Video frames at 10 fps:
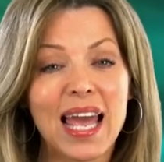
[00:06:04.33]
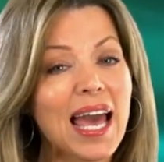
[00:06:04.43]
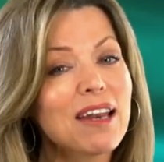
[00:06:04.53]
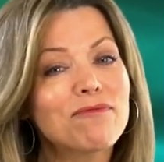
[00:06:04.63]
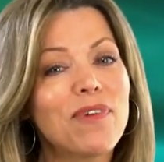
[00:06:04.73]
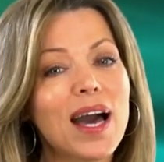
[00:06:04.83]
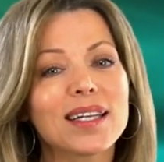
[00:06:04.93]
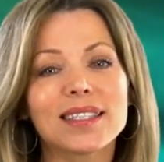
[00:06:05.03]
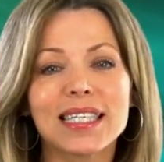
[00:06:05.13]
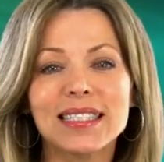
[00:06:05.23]
And
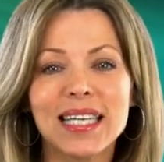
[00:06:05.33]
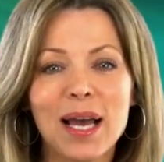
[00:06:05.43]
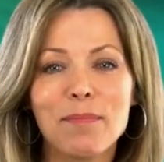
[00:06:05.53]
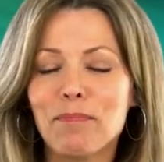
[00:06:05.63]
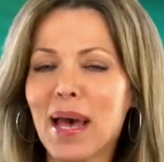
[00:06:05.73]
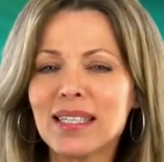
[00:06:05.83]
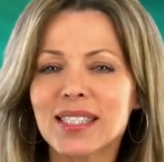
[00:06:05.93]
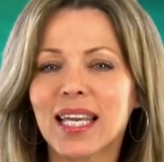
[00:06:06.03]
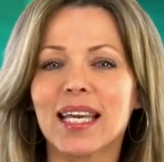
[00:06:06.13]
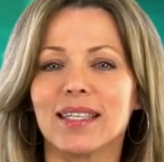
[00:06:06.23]
finally,
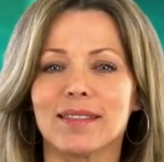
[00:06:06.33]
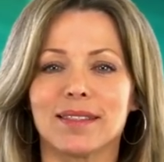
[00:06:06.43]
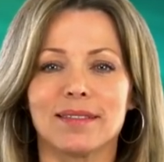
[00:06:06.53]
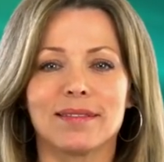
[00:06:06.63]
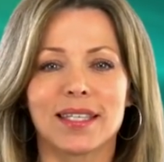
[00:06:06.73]
best kiss